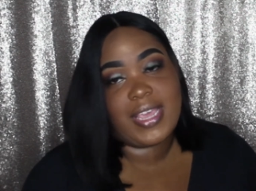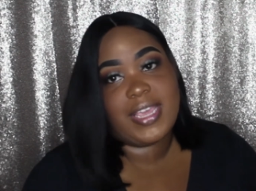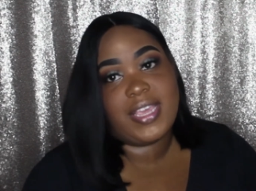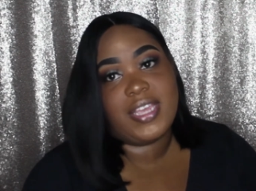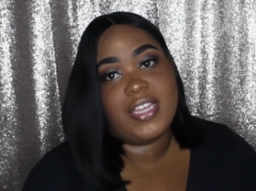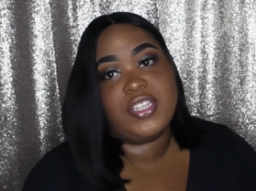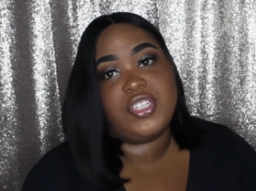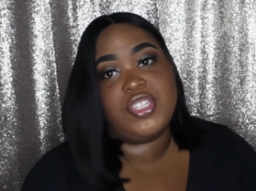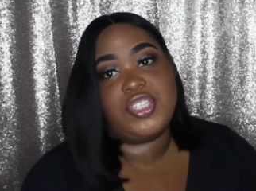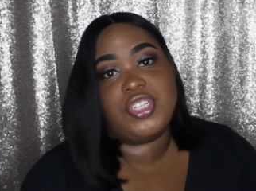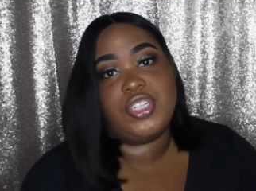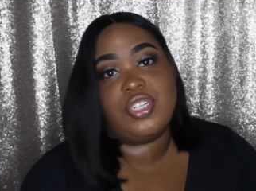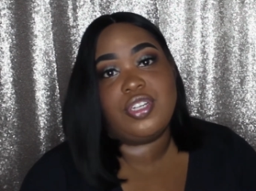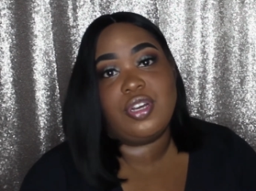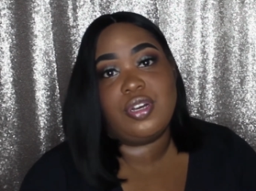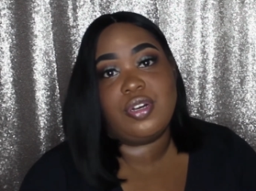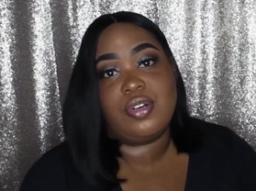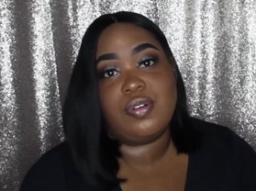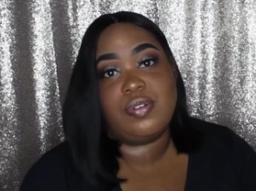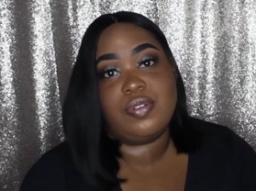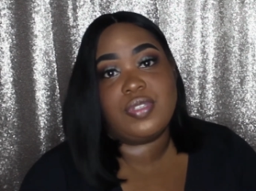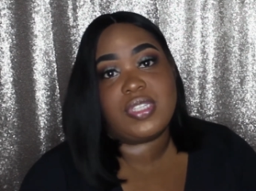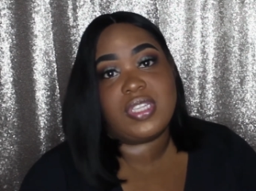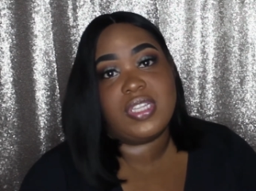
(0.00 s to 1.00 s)
and she
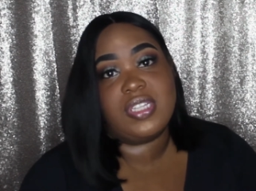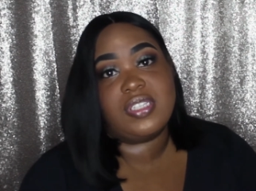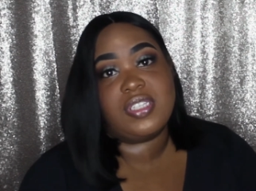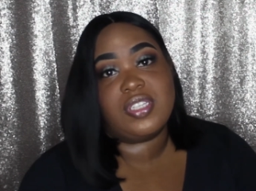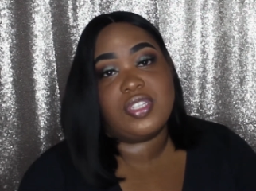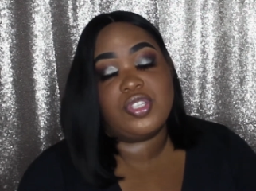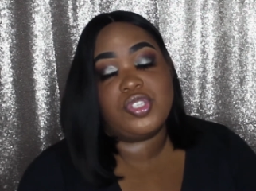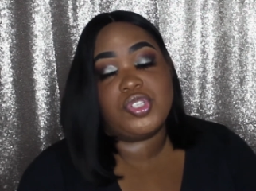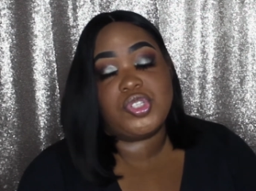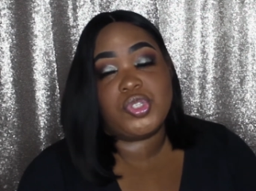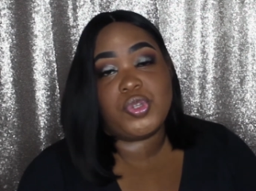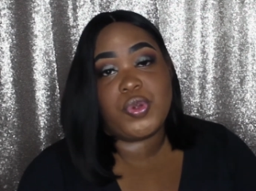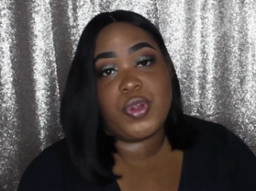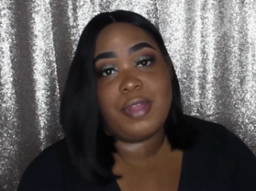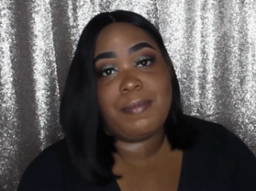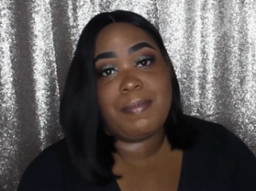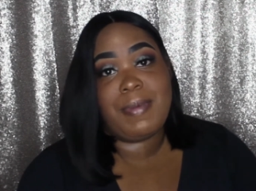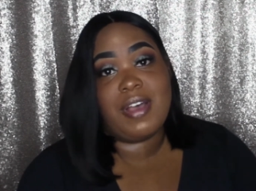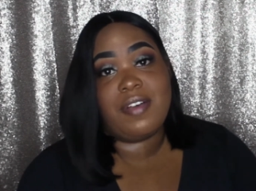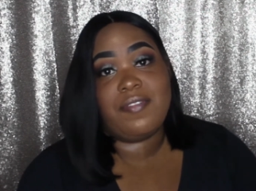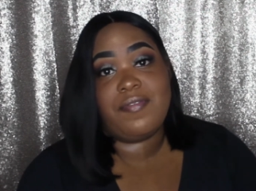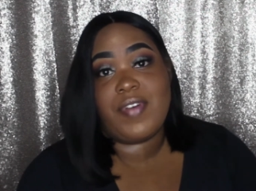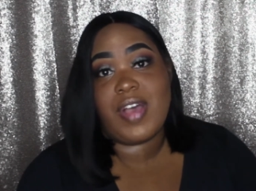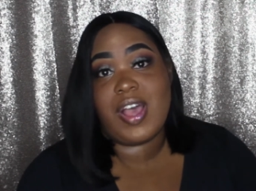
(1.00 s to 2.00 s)
goes into the story
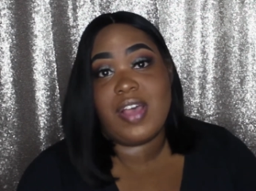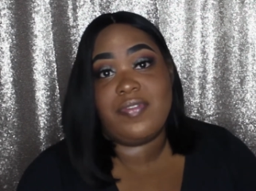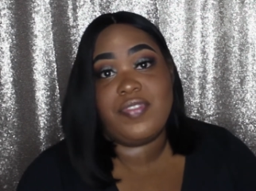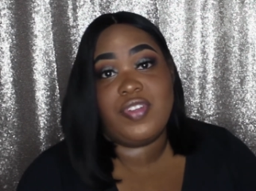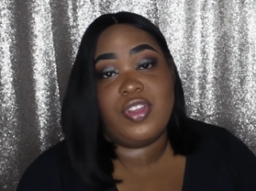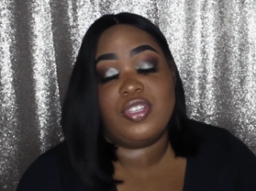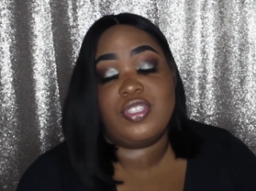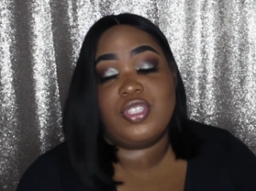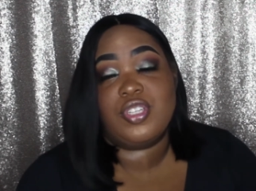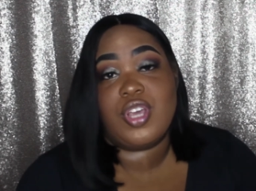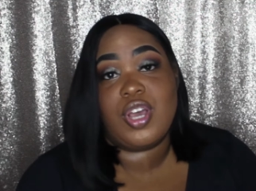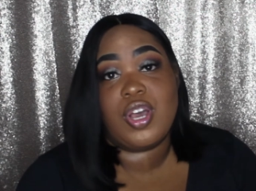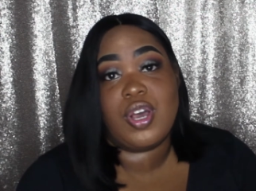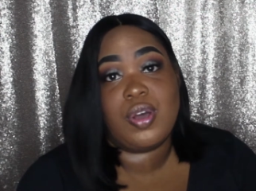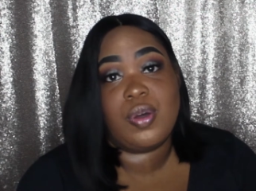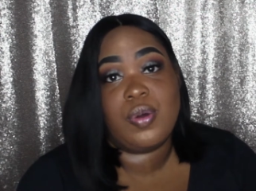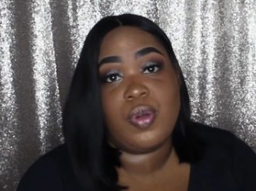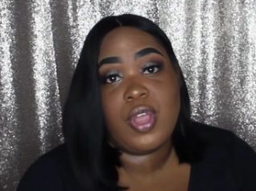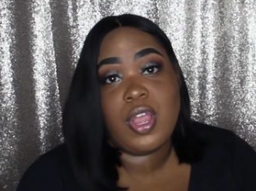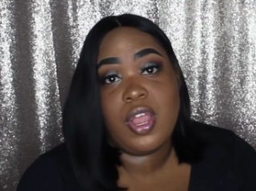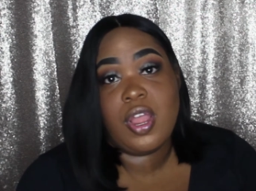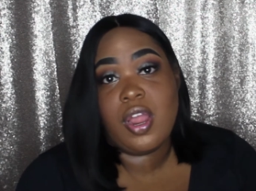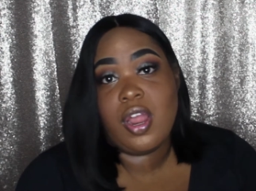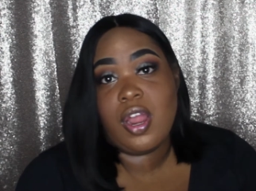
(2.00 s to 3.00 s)
about five years
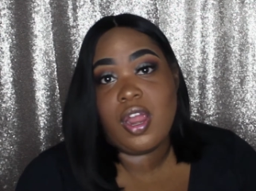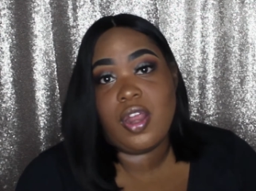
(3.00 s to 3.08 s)
ago